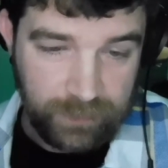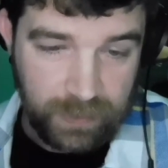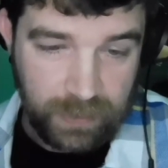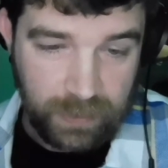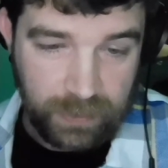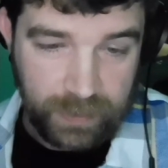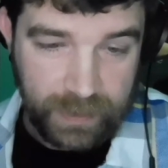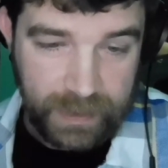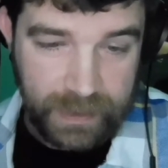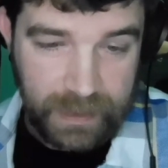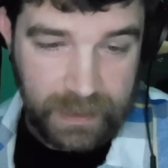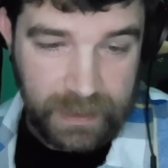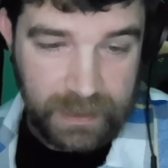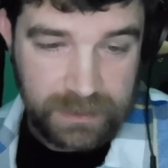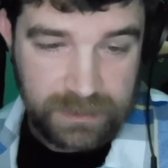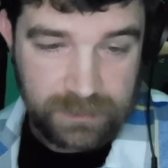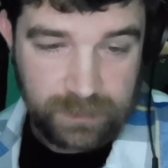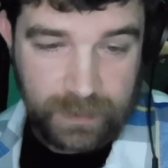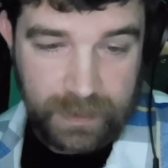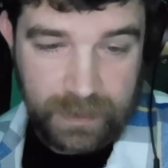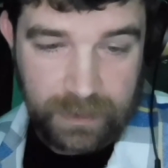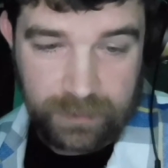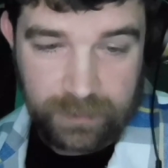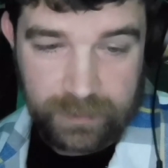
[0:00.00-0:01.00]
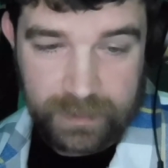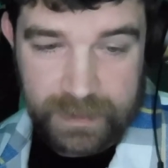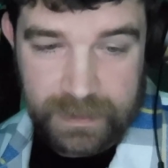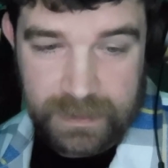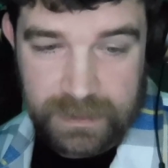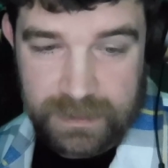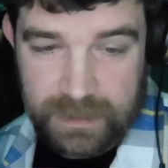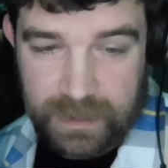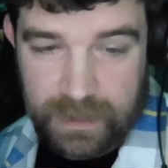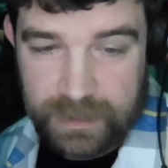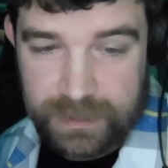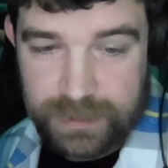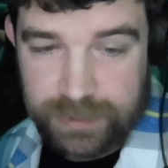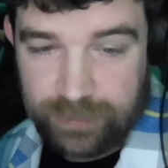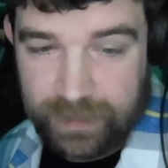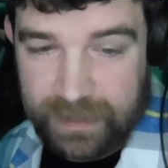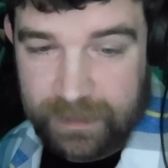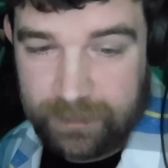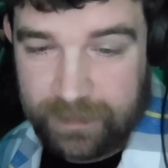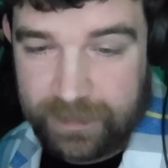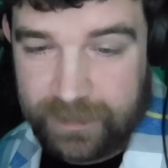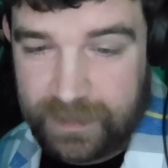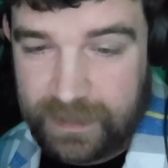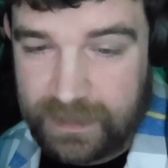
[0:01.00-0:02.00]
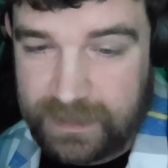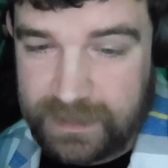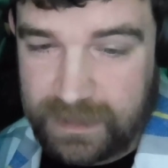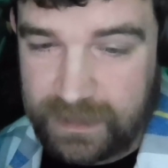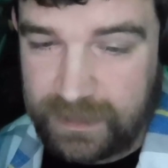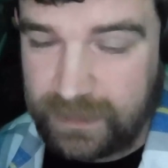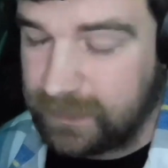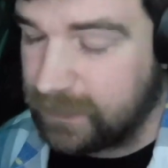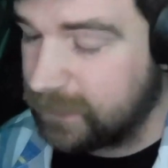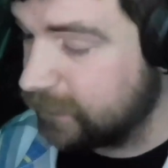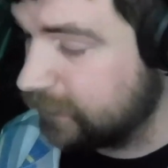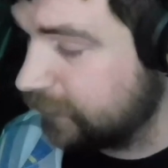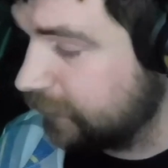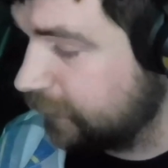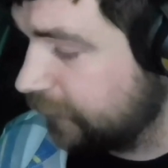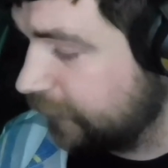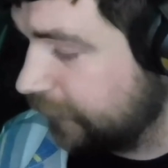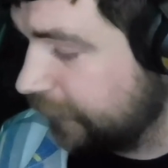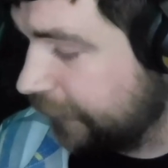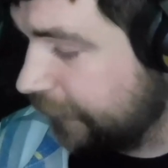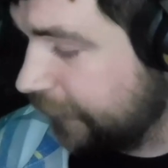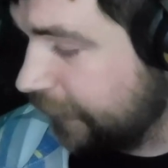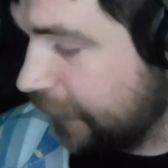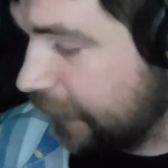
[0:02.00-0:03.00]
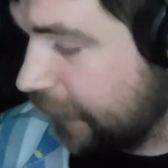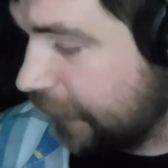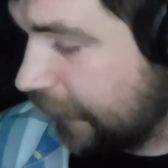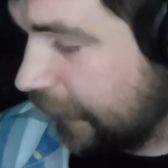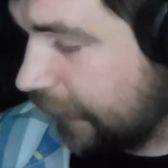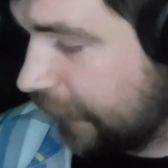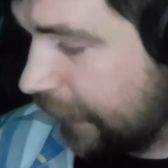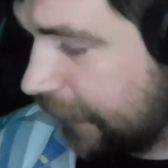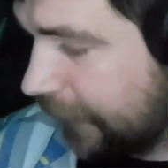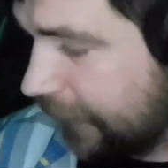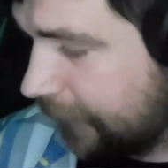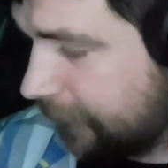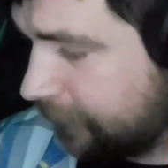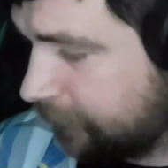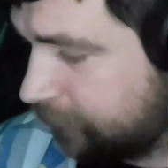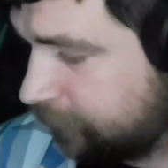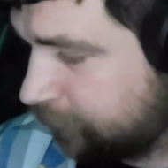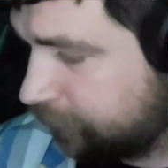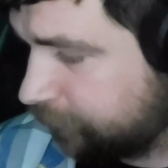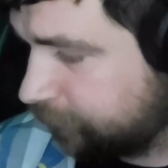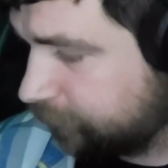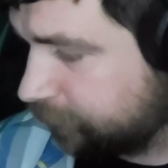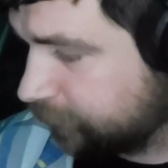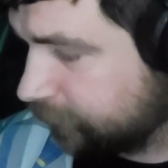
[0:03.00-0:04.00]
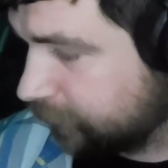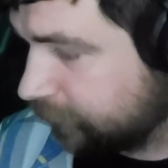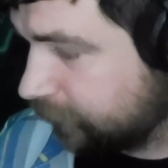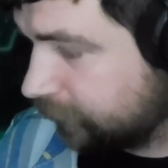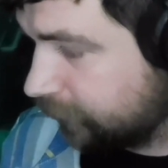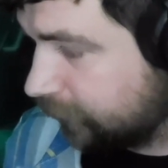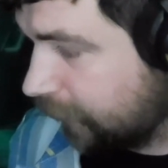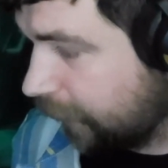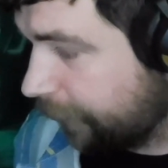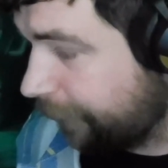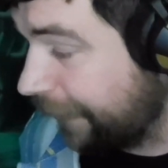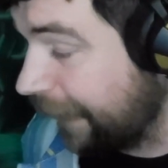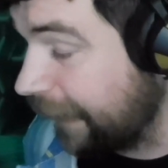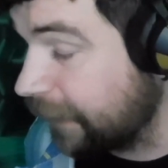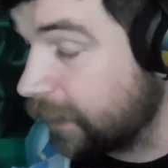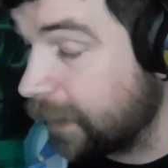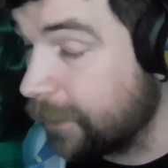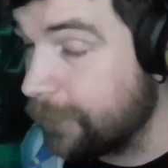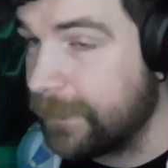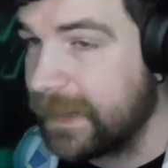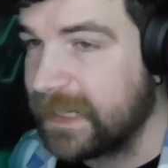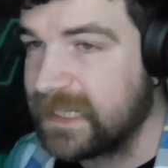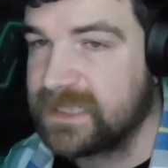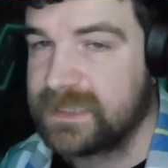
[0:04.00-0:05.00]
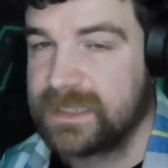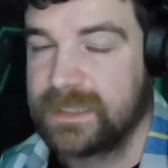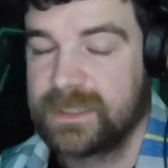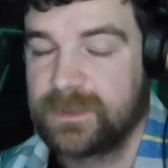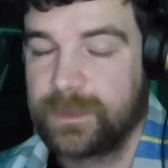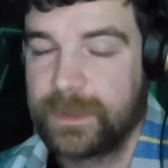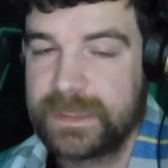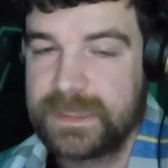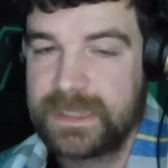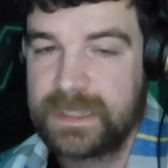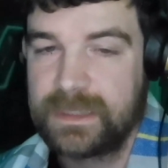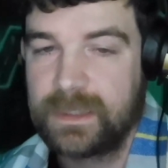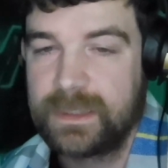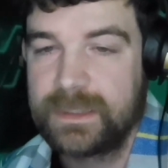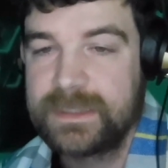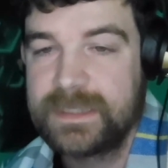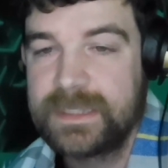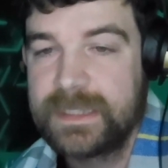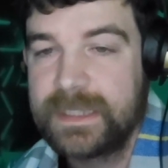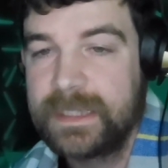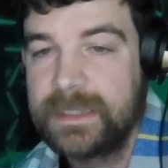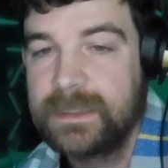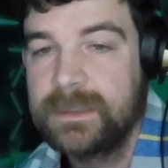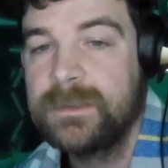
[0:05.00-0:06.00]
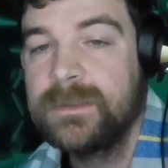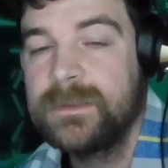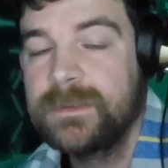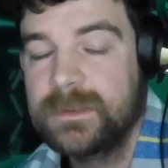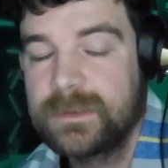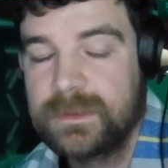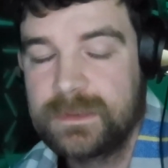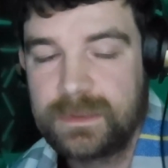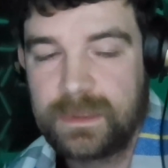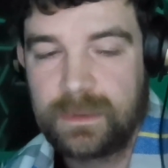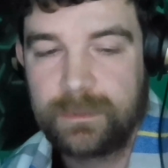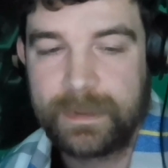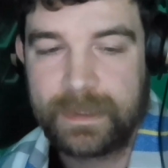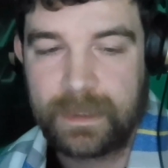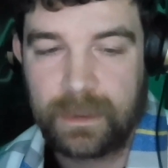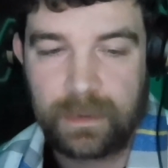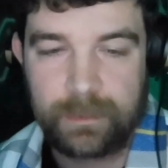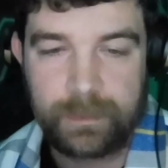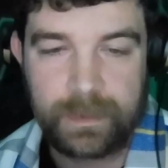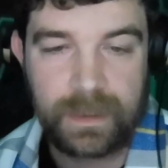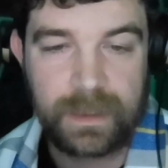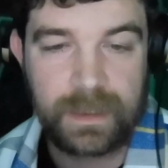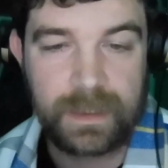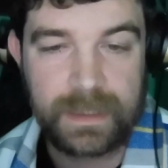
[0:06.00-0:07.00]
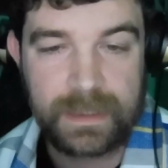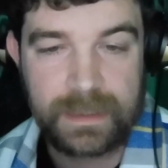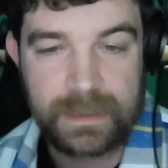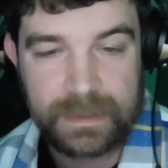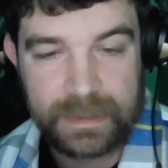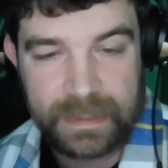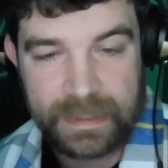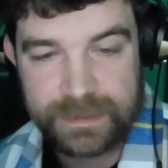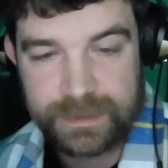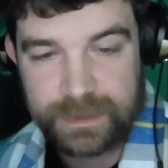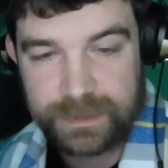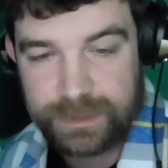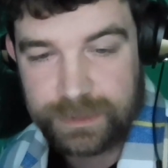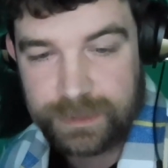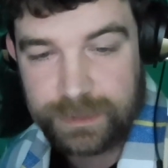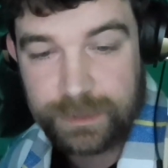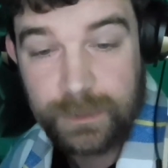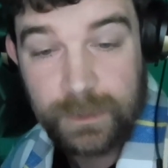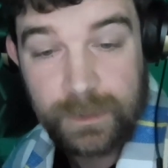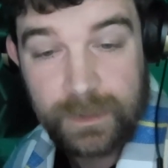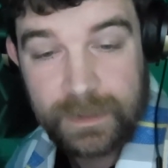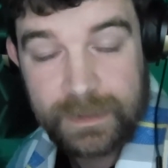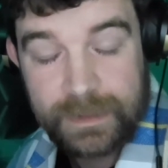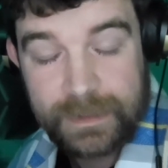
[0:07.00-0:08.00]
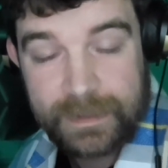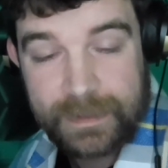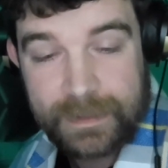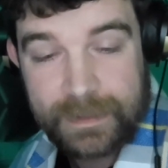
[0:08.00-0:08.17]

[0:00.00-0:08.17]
one I've got here as well is Dream Theater, a band I missed in 2019 because I went home early, as I do.